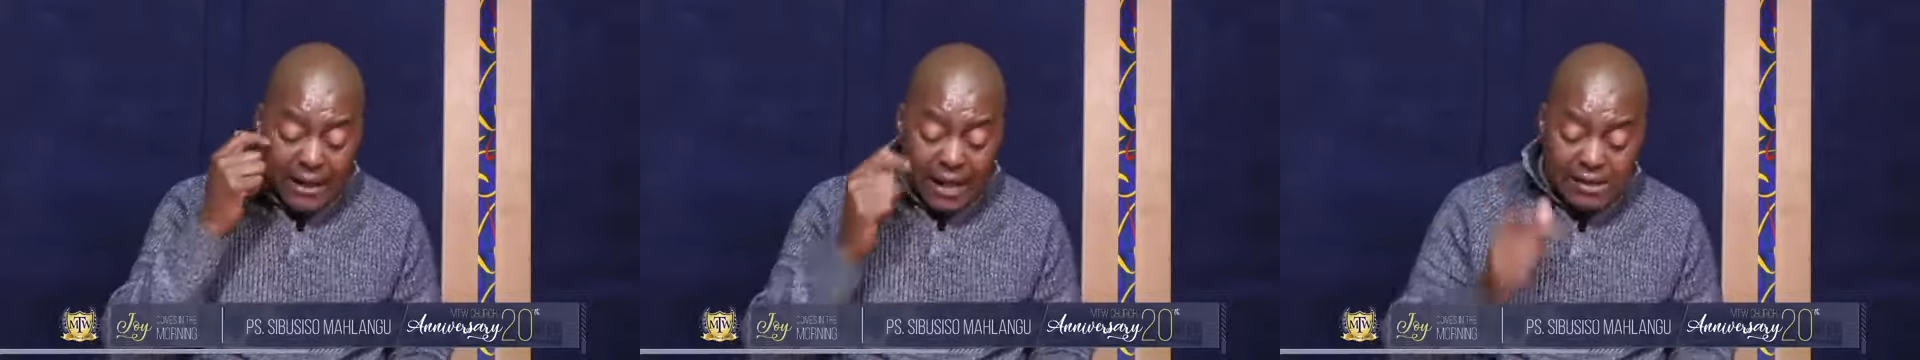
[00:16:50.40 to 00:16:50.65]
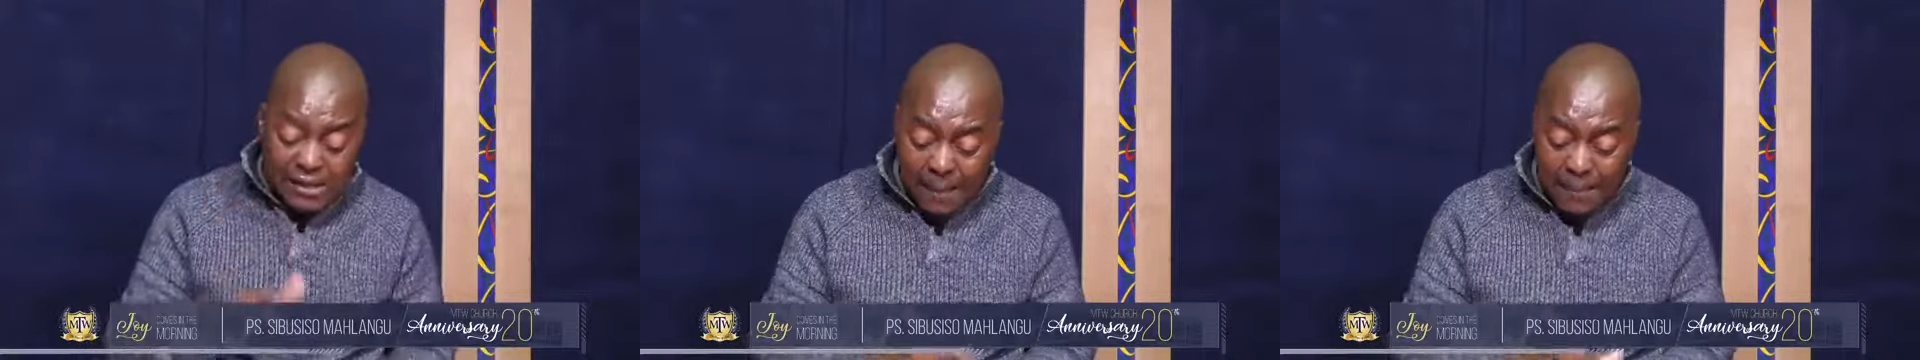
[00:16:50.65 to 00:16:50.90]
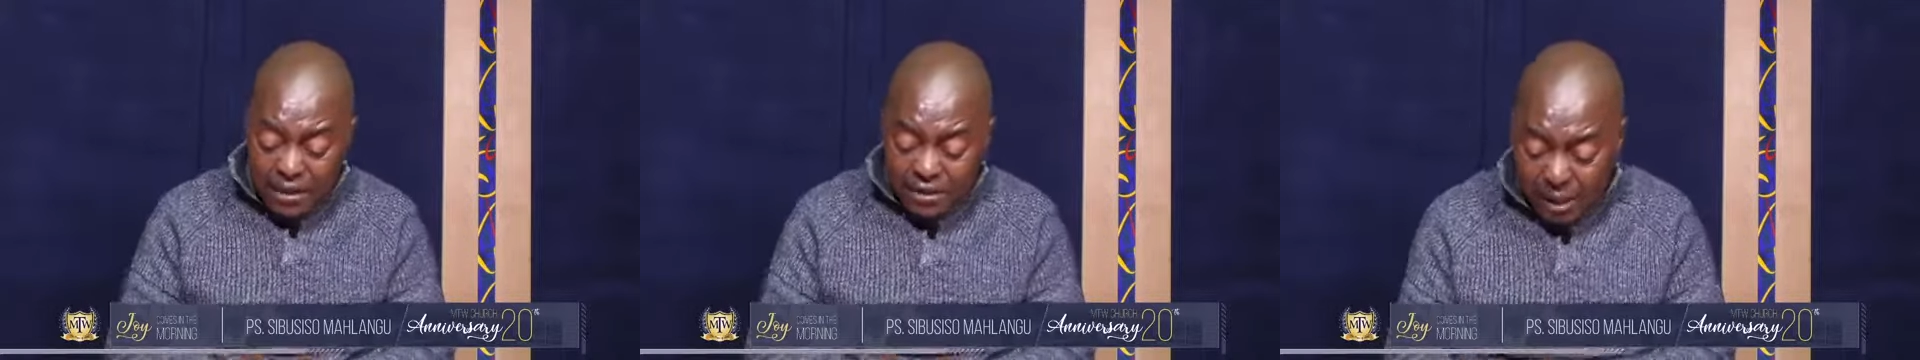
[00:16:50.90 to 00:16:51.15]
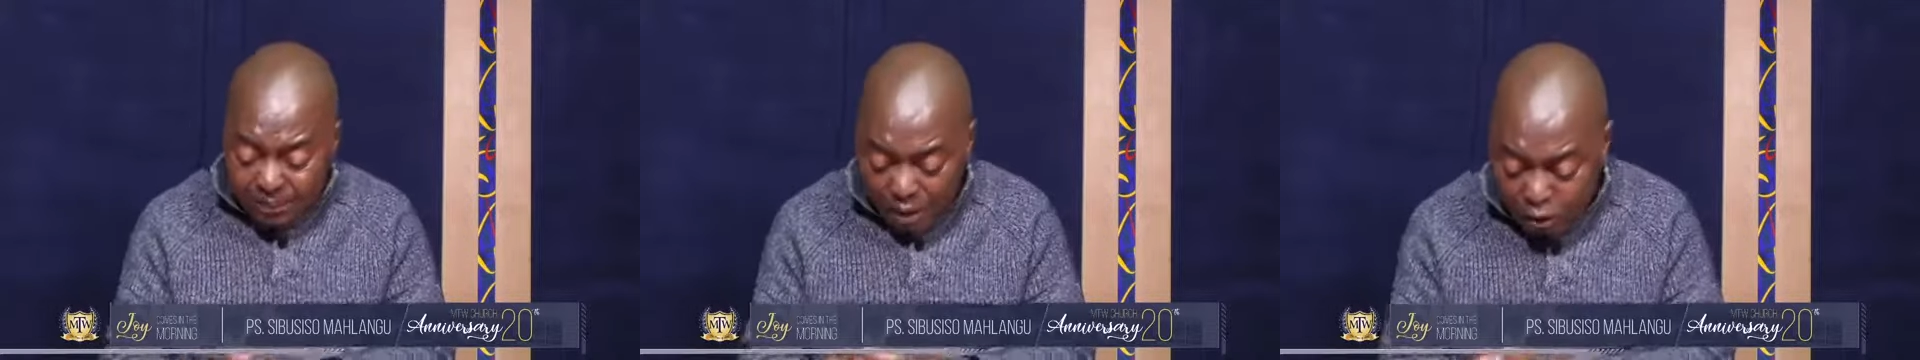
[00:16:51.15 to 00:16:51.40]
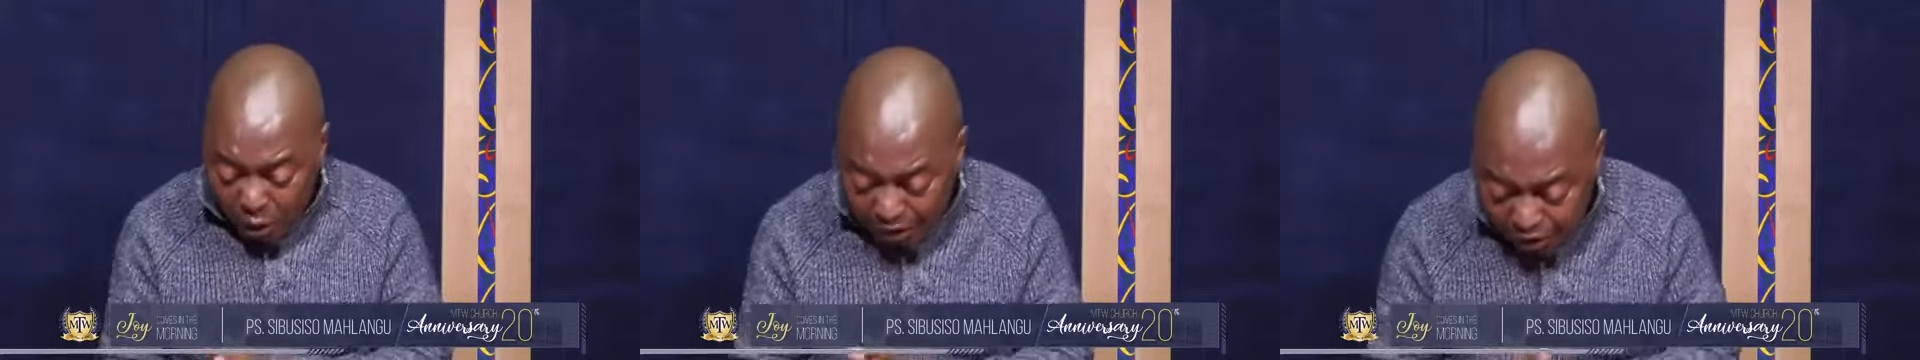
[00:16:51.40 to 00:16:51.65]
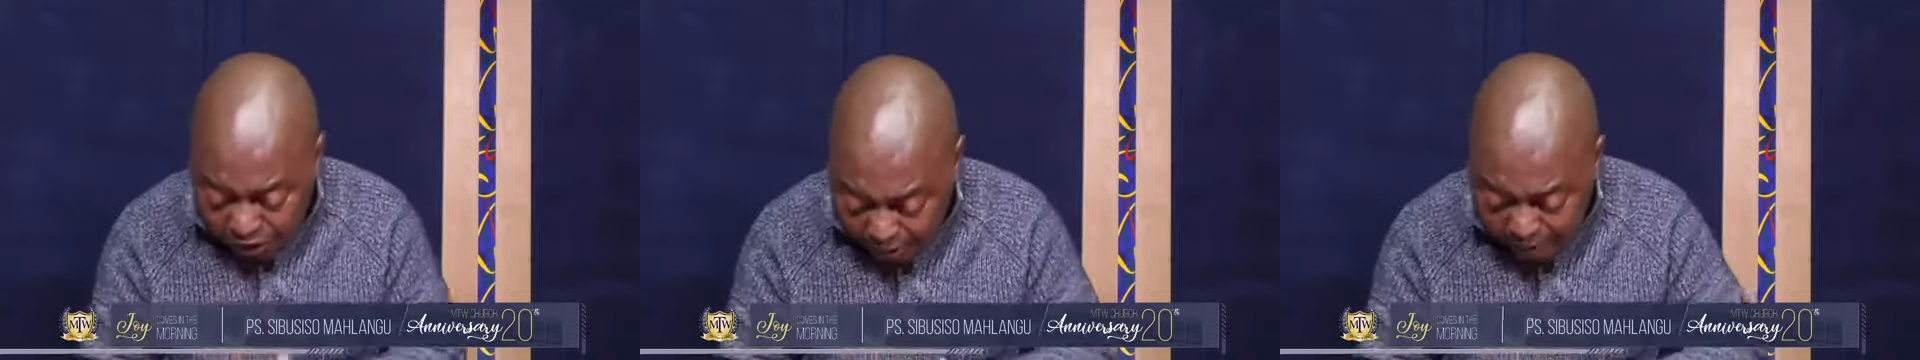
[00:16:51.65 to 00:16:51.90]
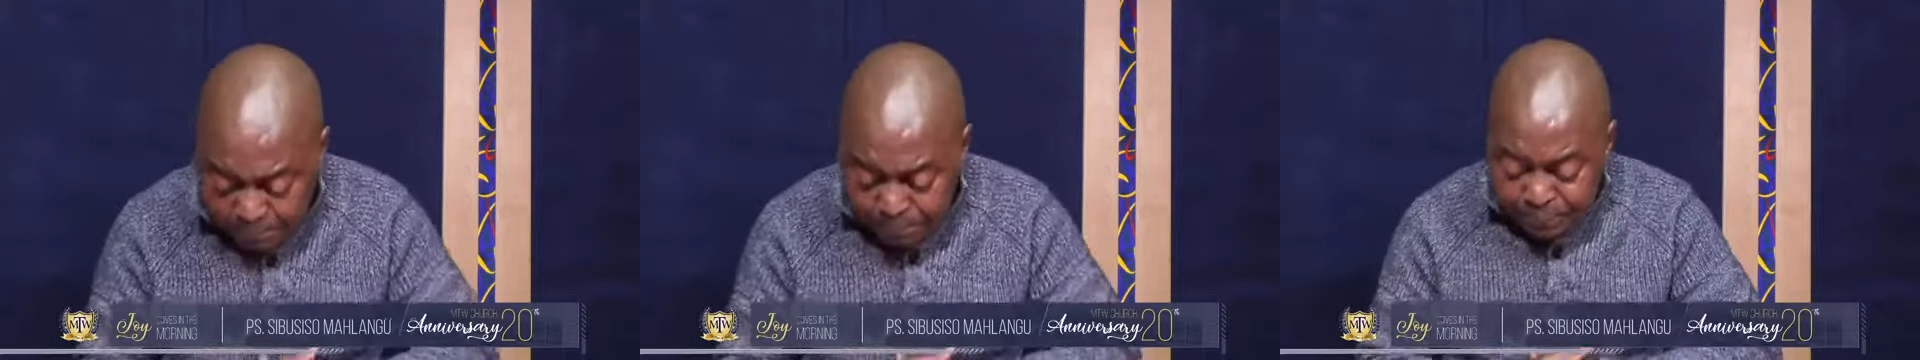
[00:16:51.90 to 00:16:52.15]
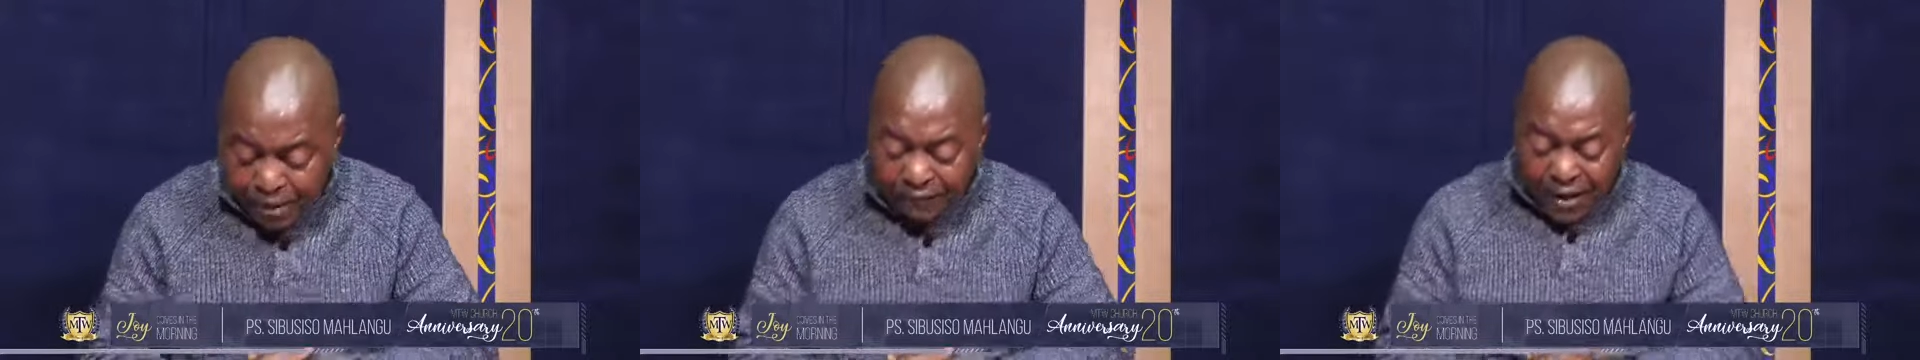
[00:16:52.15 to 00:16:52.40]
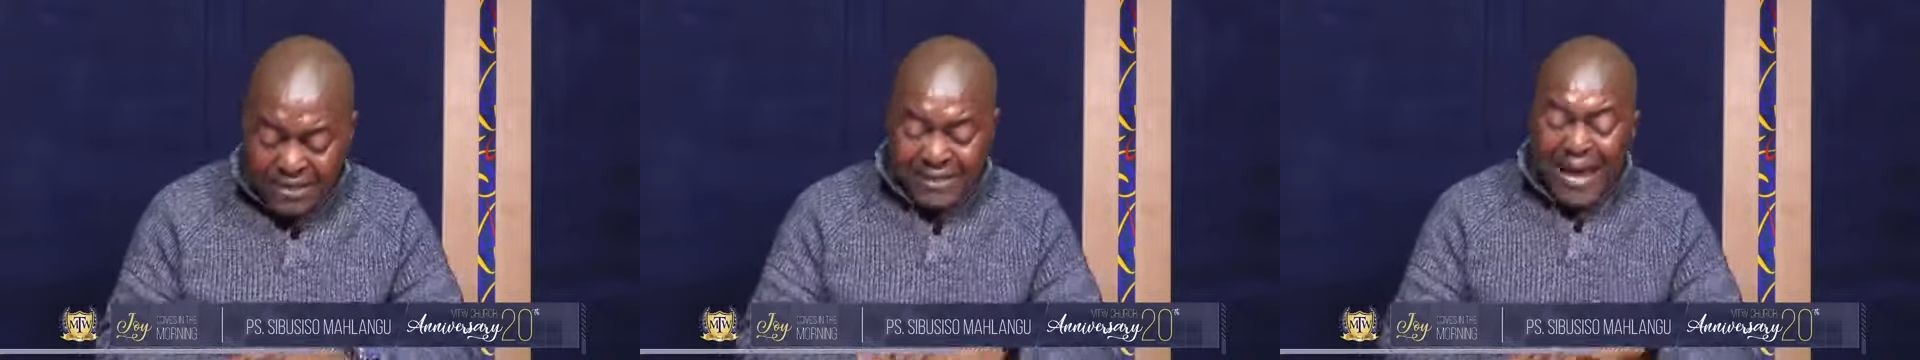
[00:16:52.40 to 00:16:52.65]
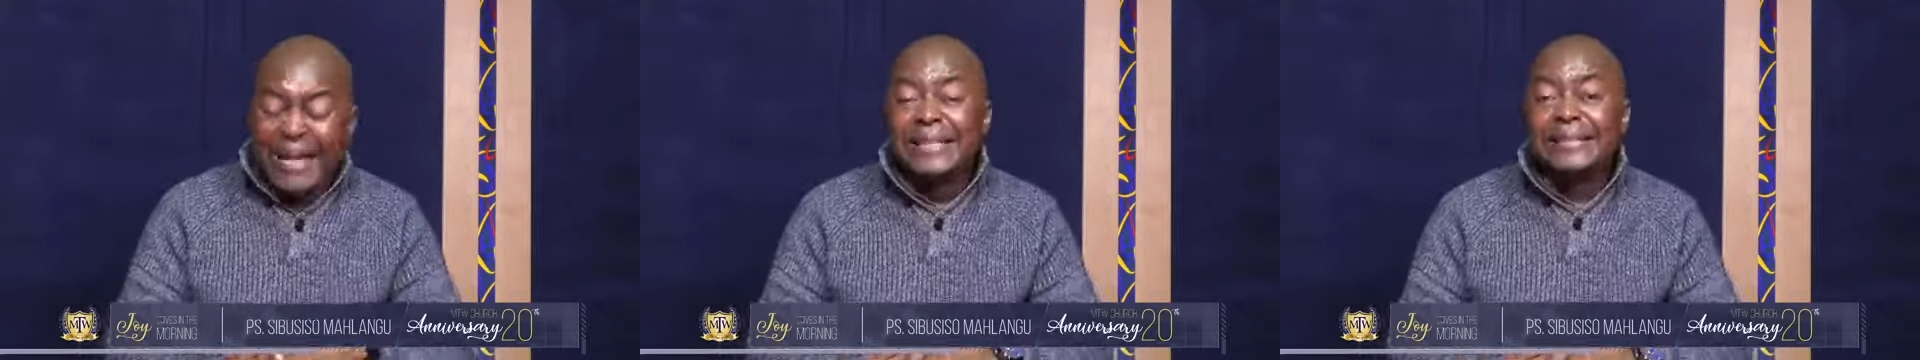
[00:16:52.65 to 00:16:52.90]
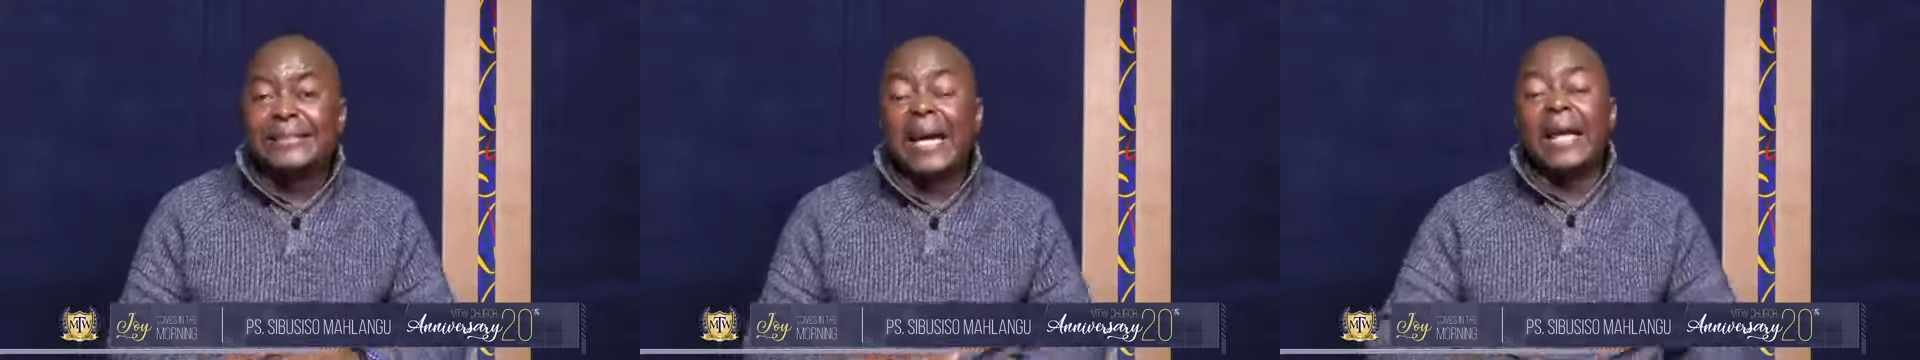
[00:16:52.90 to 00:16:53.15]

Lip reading: Samuel chapter 23, verse 9 and 10.